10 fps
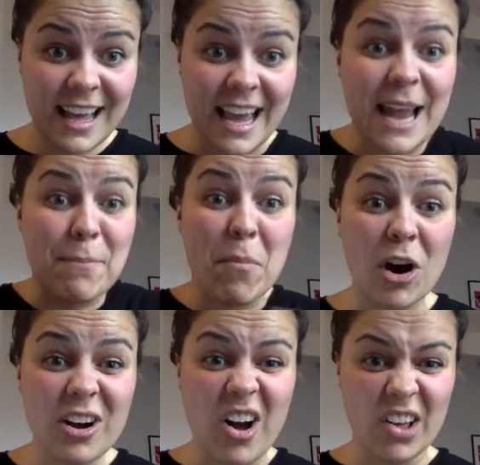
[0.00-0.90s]
and
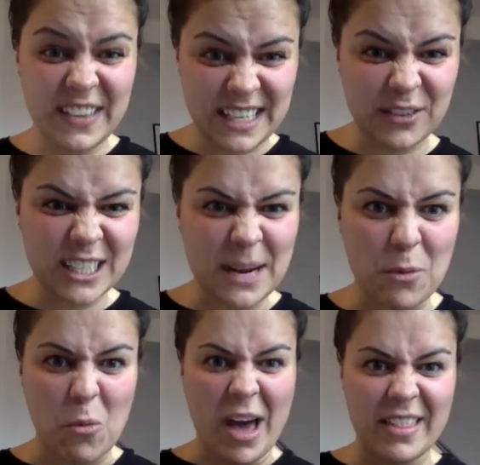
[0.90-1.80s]
mark all the different
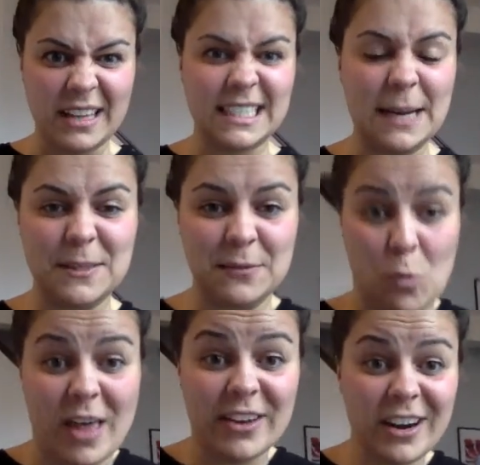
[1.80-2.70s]
types of
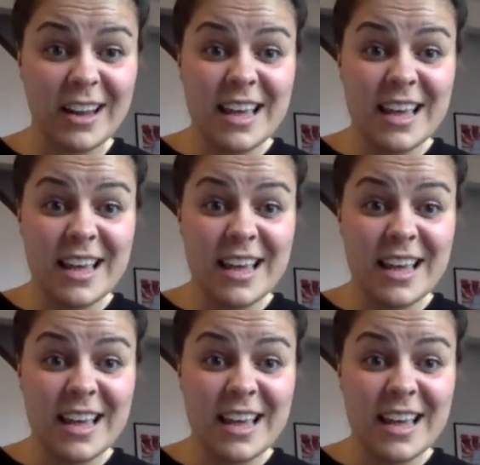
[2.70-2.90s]
weather